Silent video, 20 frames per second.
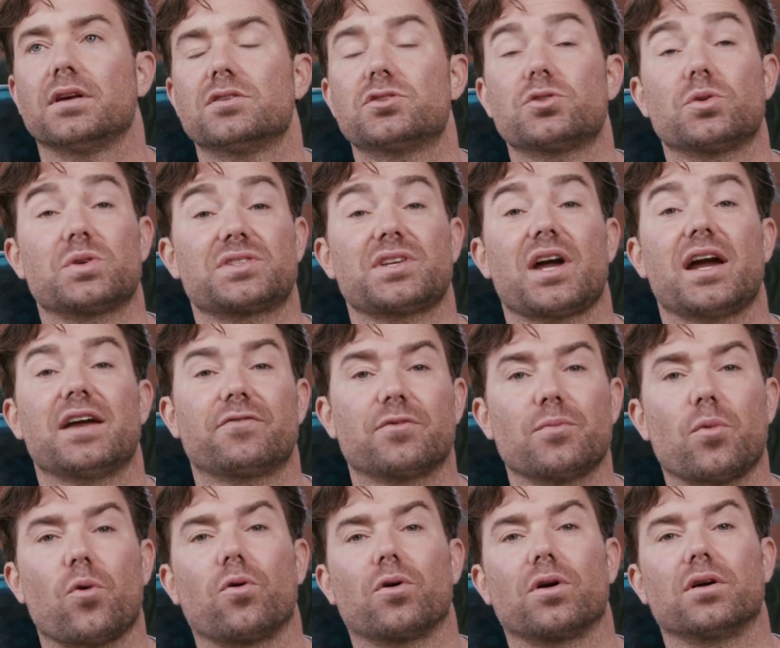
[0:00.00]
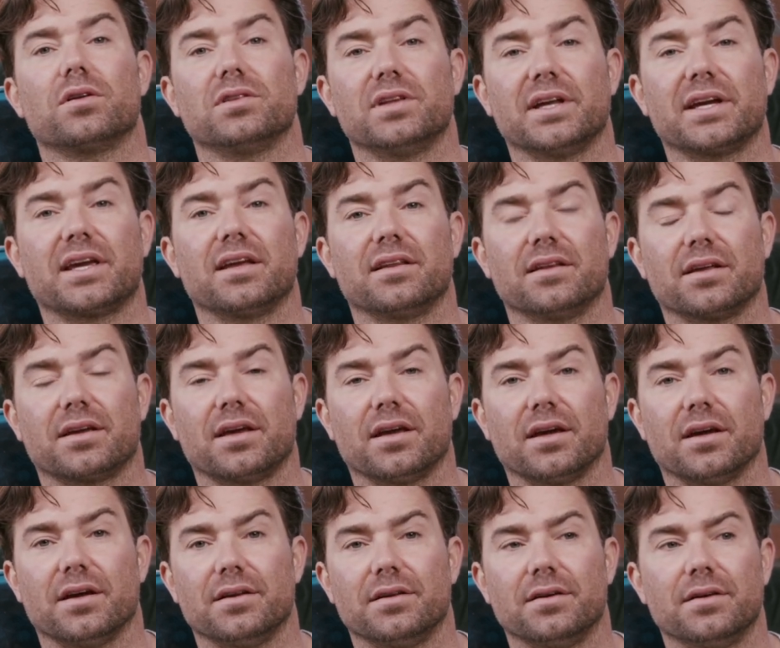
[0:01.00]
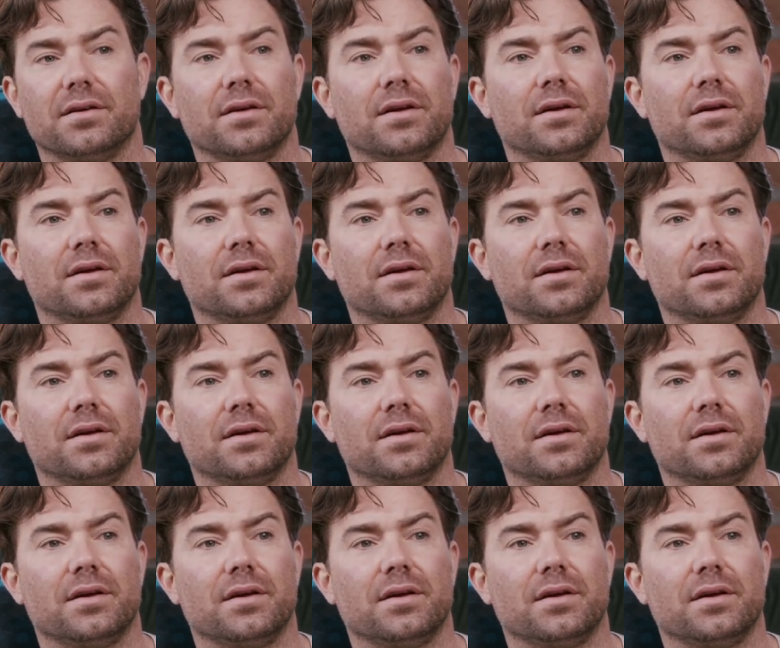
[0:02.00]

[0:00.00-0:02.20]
So aside from Aura licking the kid,